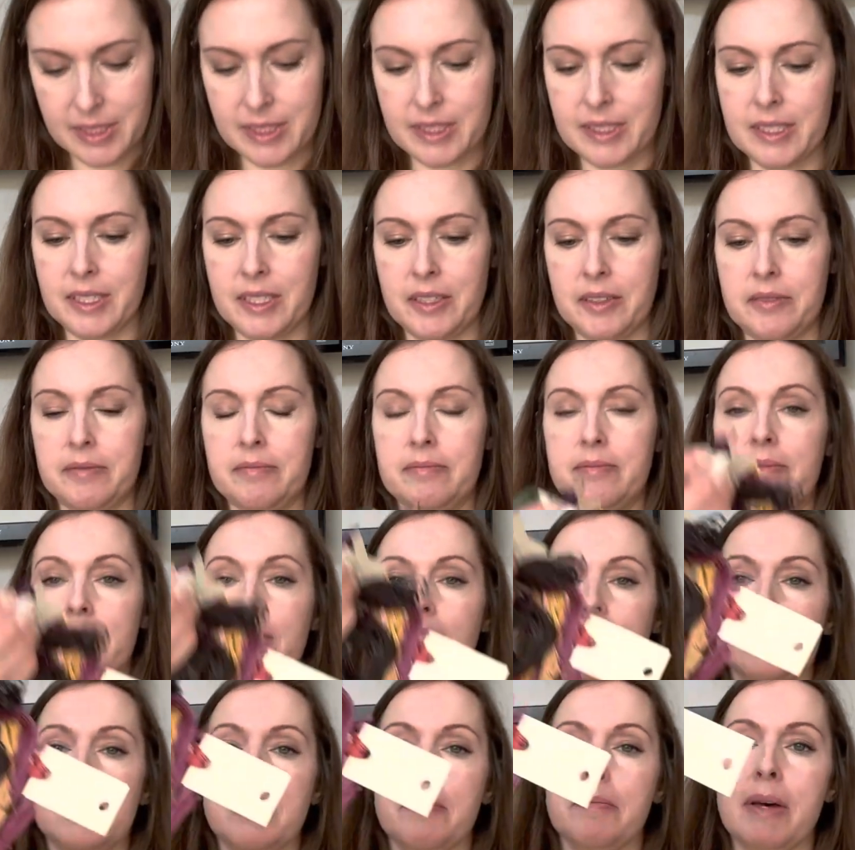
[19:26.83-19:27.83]
So
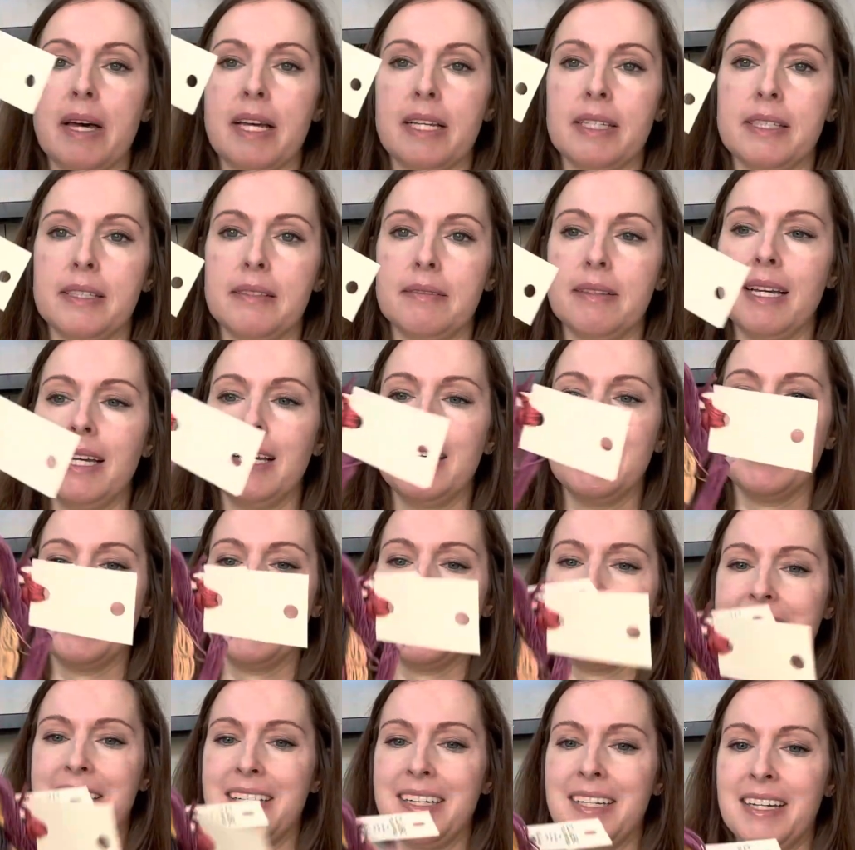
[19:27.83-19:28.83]
it's a mess. I
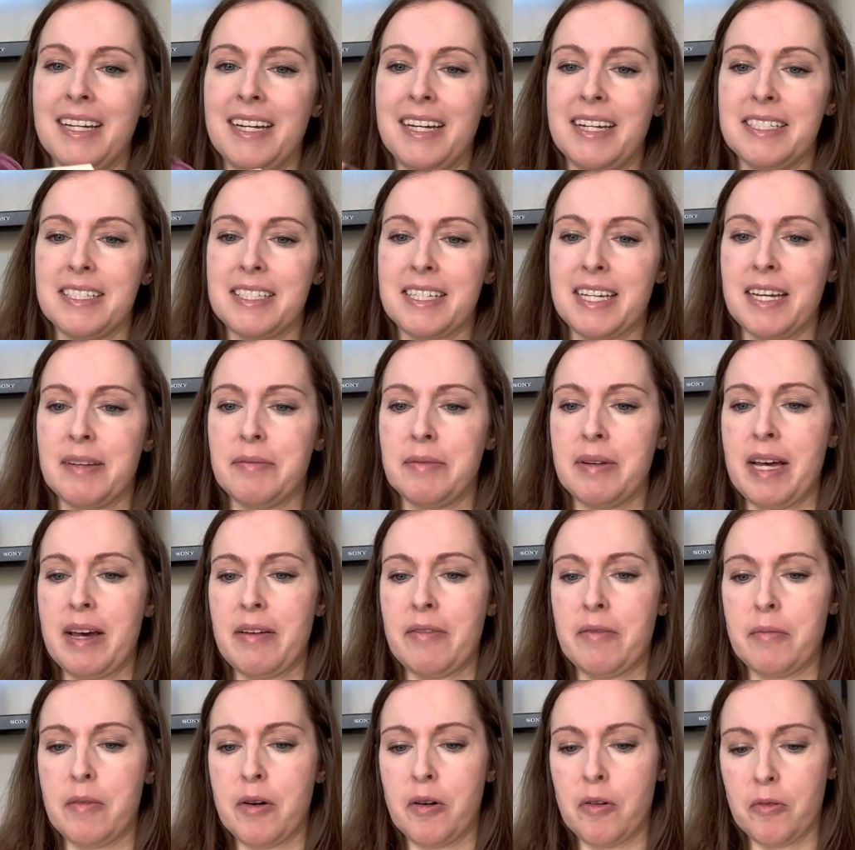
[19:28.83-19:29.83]
just kind of have
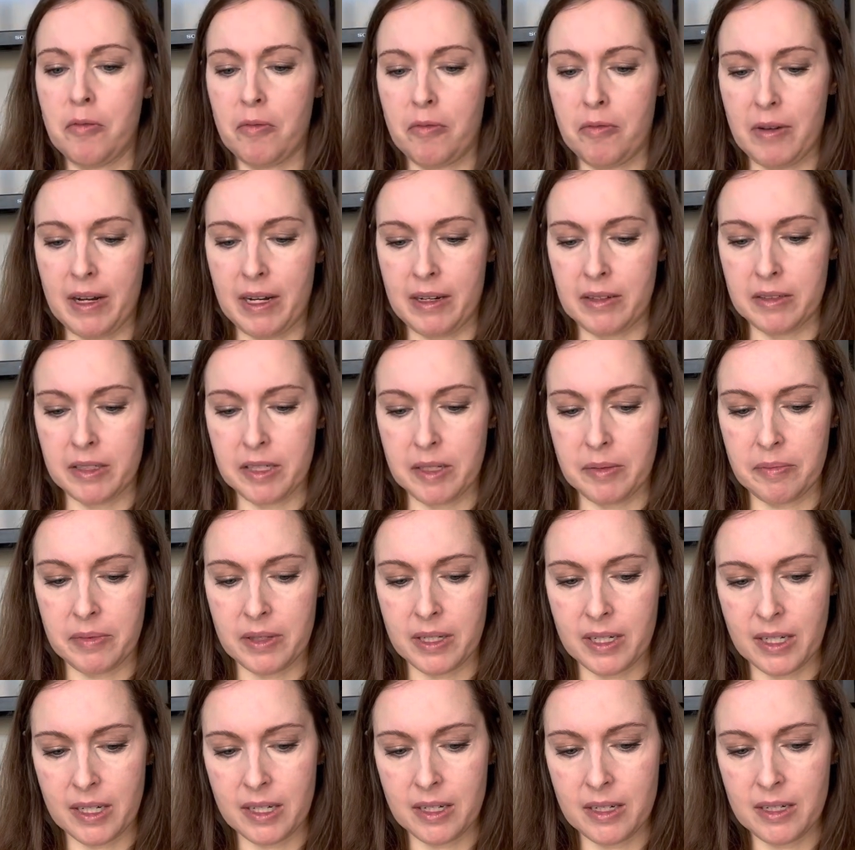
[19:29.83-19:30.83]
them all wound up
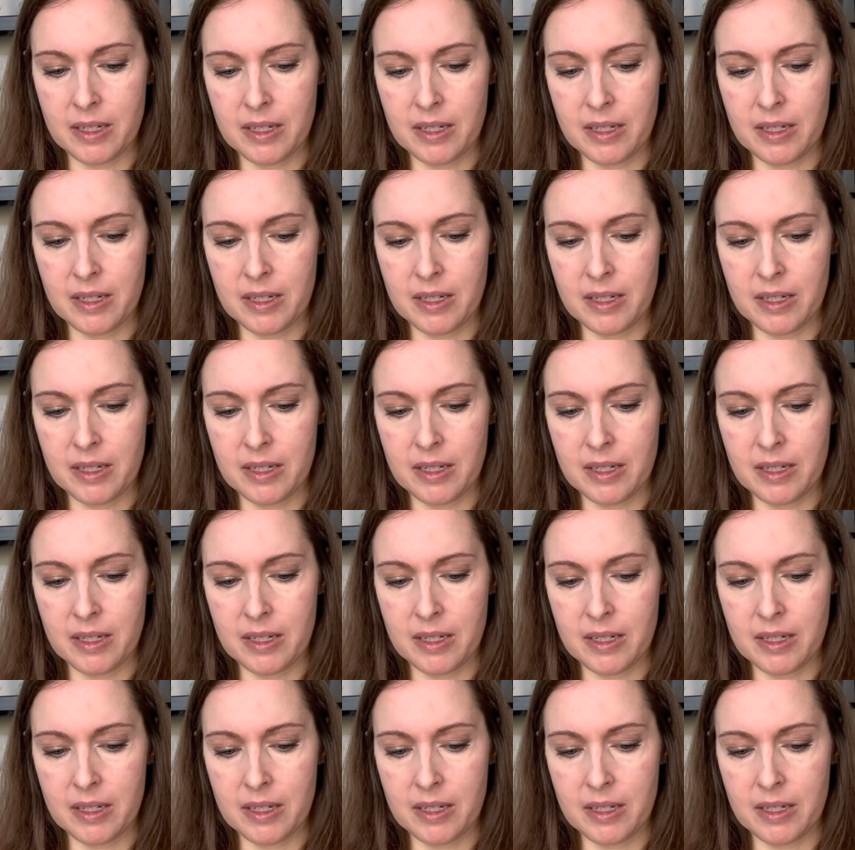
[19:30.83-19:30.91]
there.